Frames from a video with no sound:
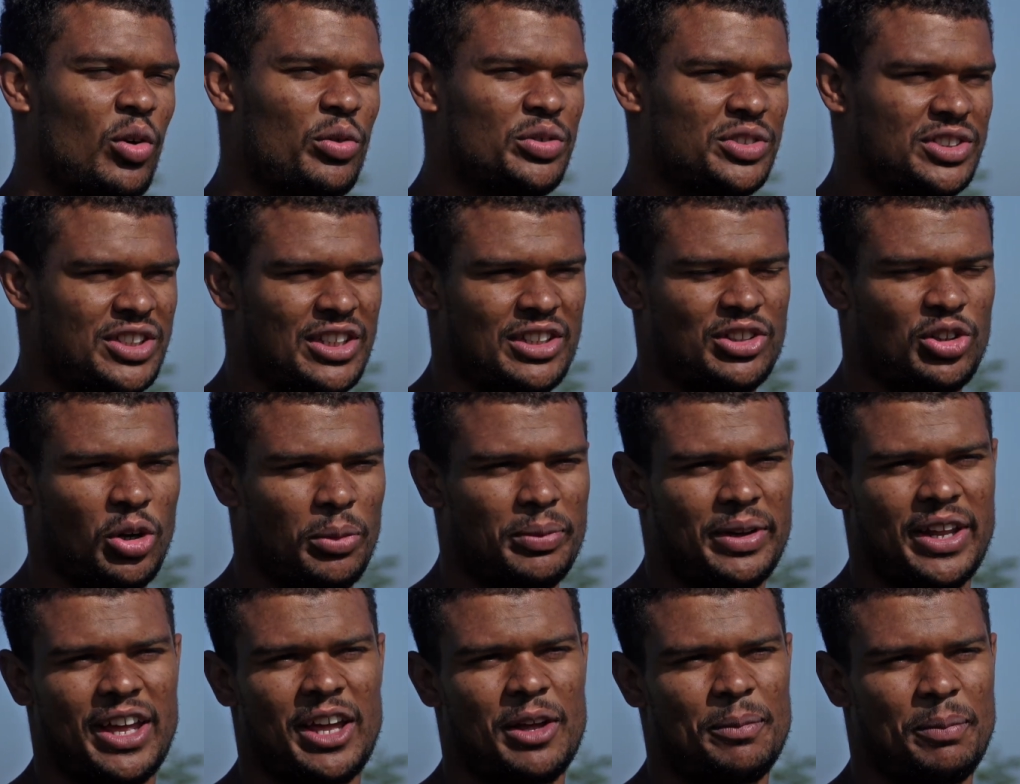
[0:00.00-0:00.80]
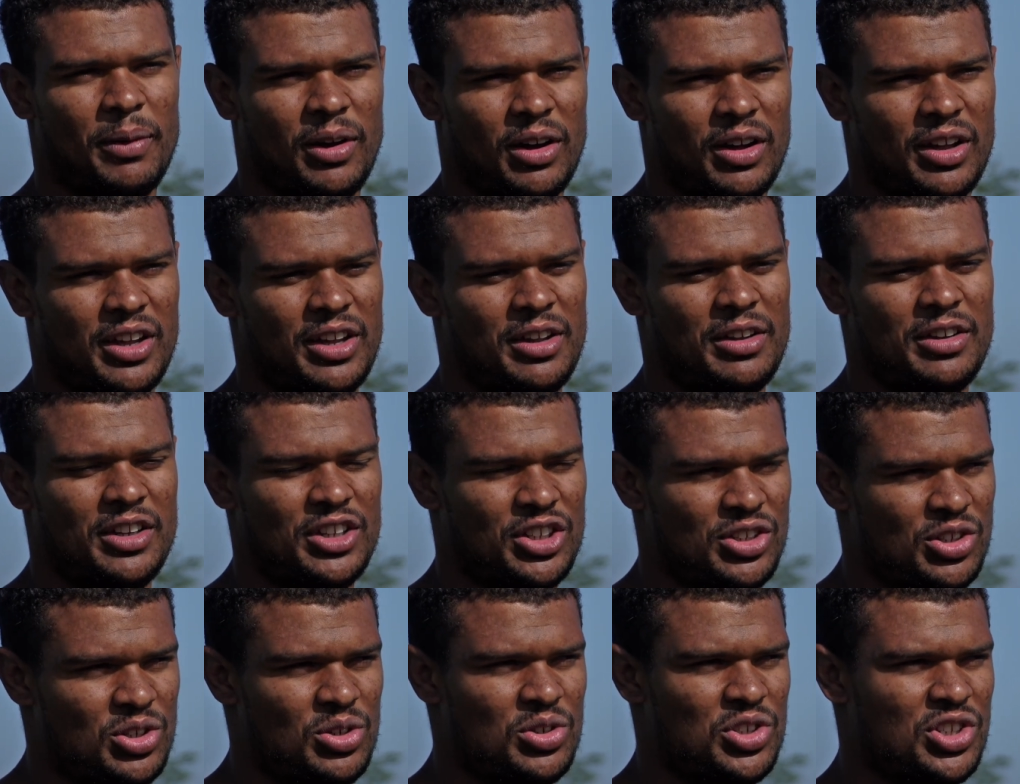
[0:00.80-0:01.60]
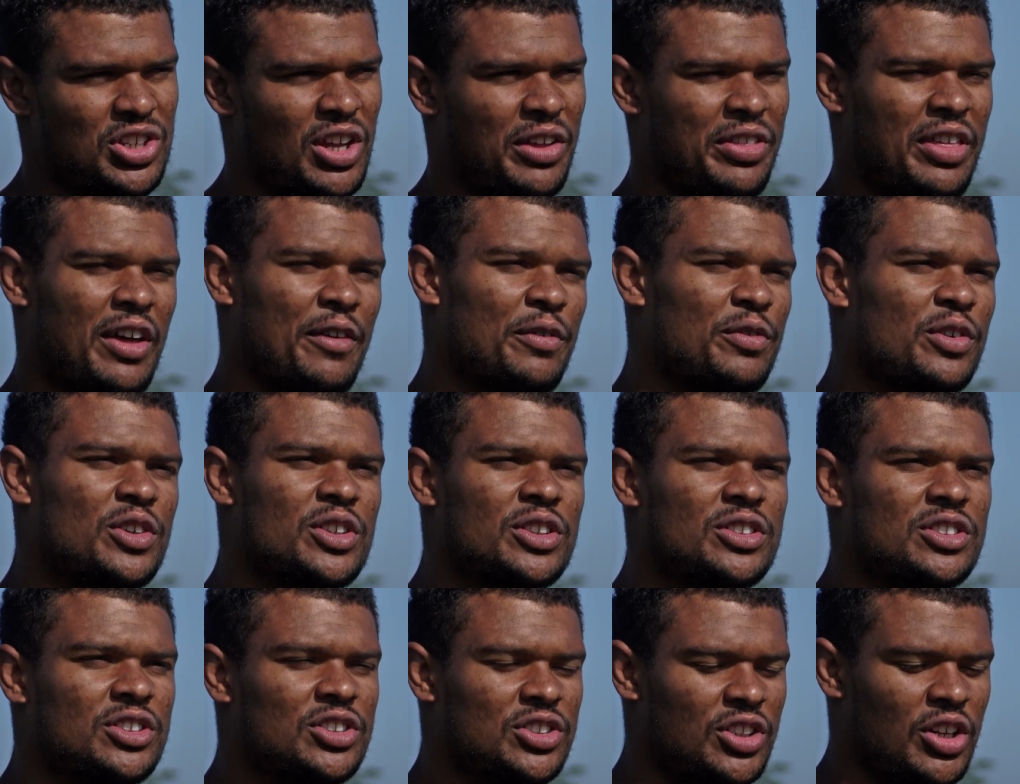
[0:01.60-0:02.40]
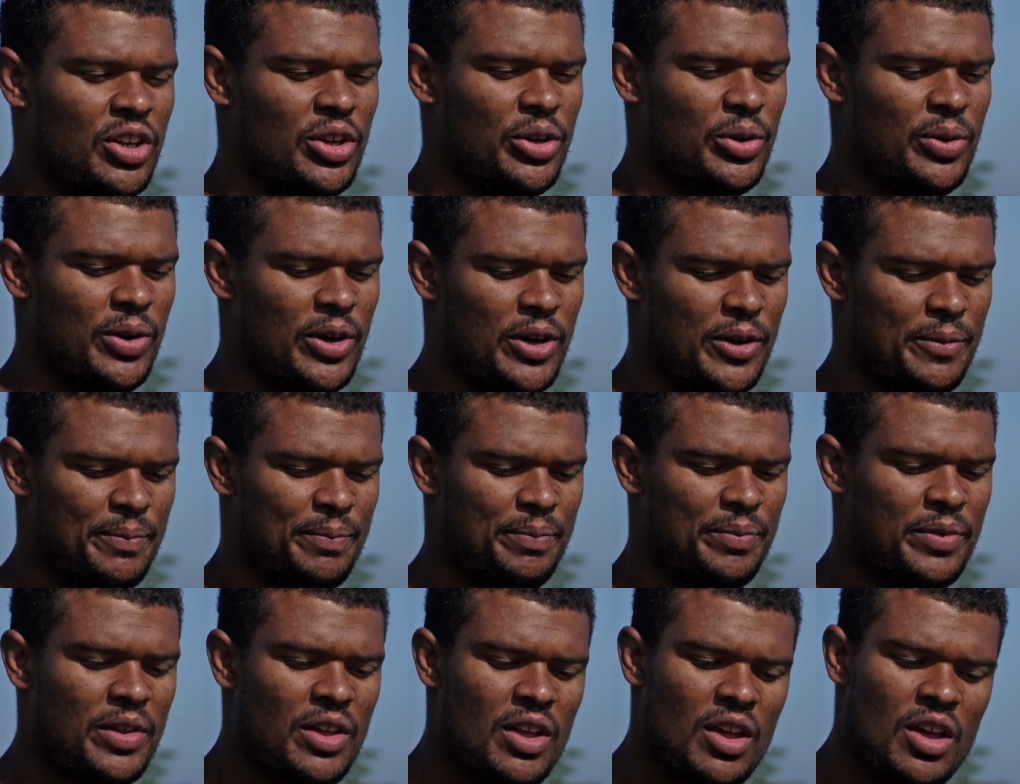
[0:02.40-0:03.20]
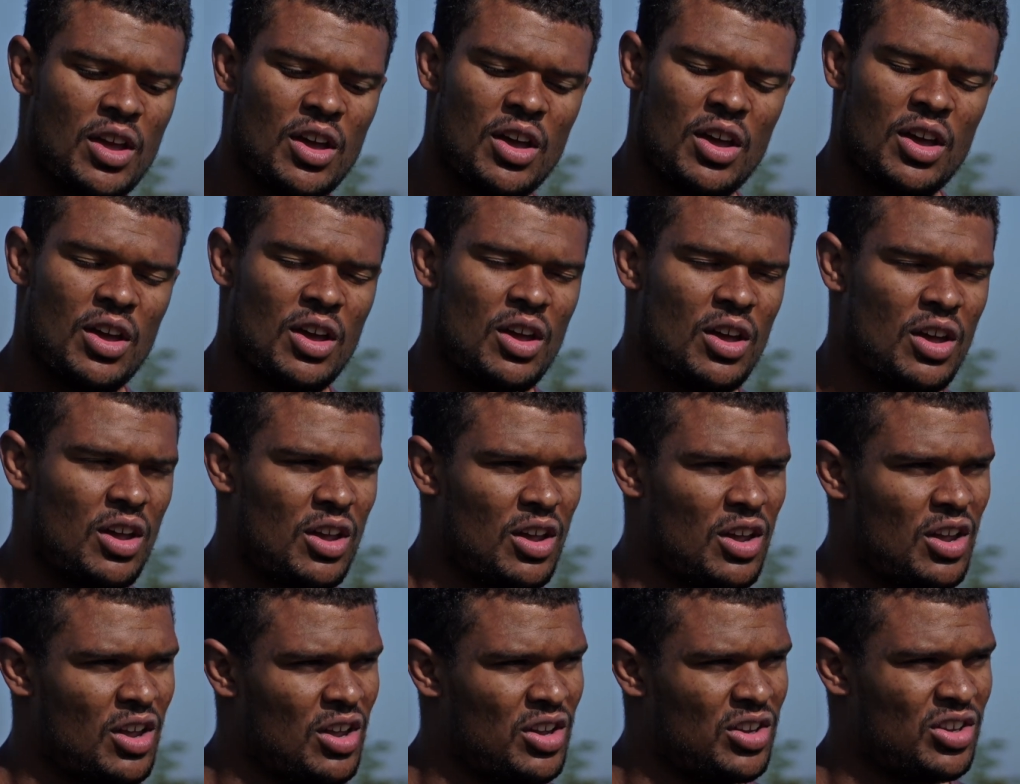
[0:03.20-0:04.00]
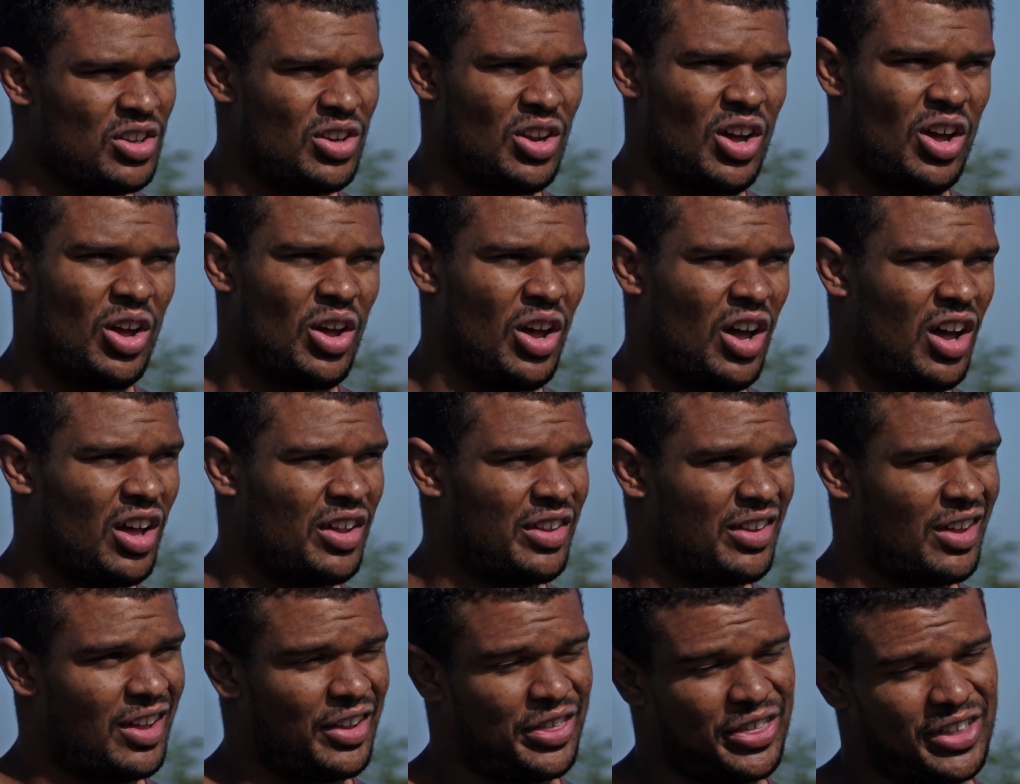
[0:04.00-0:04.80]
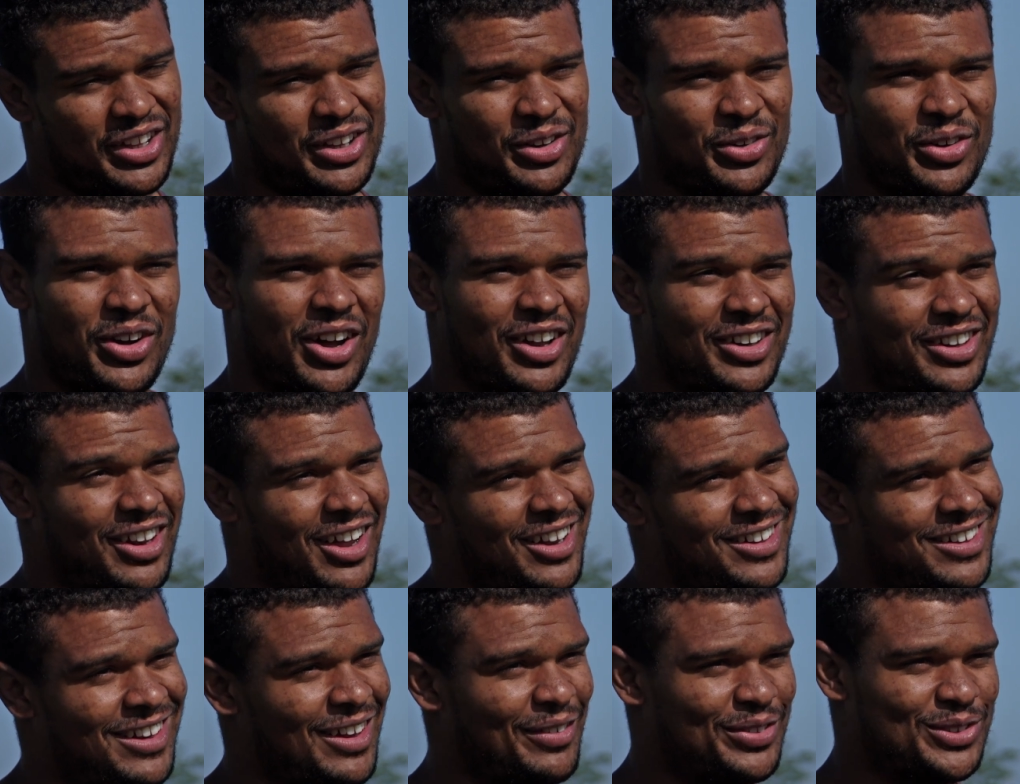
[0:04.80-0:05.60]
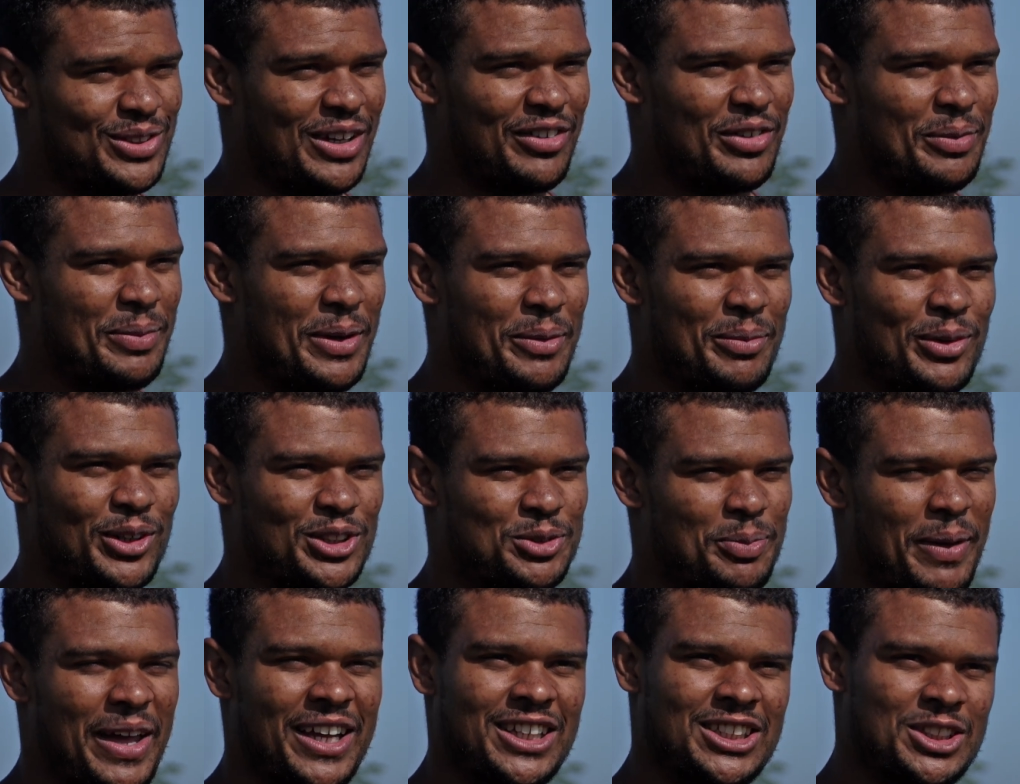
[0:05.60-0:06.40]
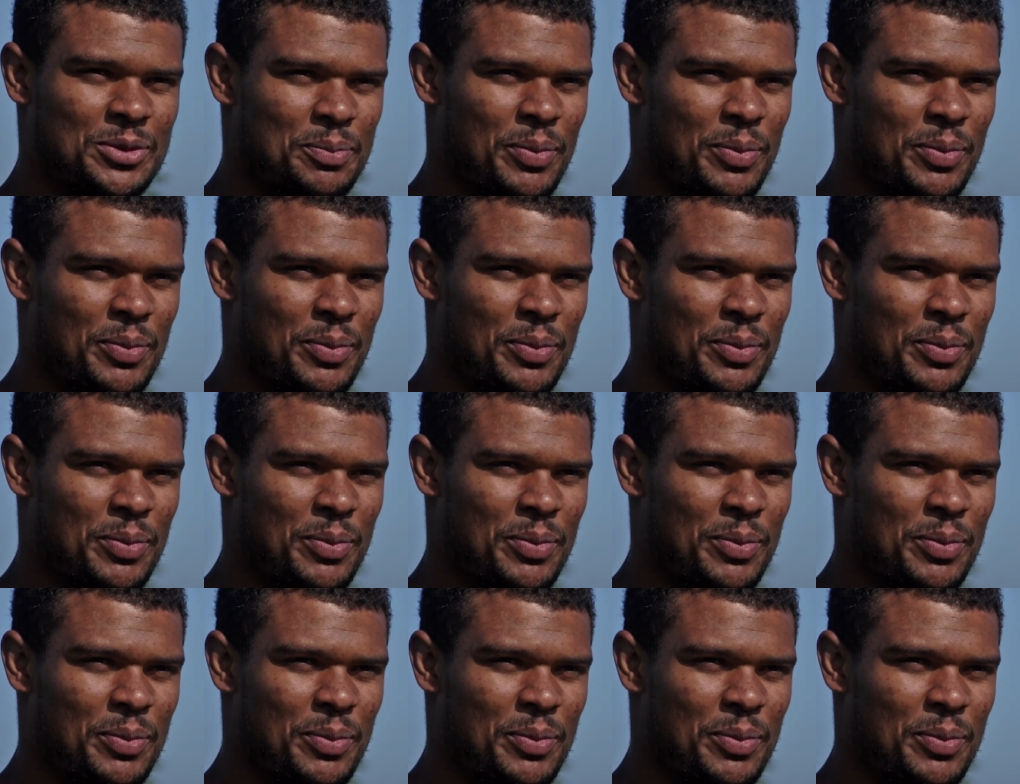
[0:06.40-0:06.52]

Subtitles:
obviously dominated by huge South Africans. So, I think I'd love to have a bit more space,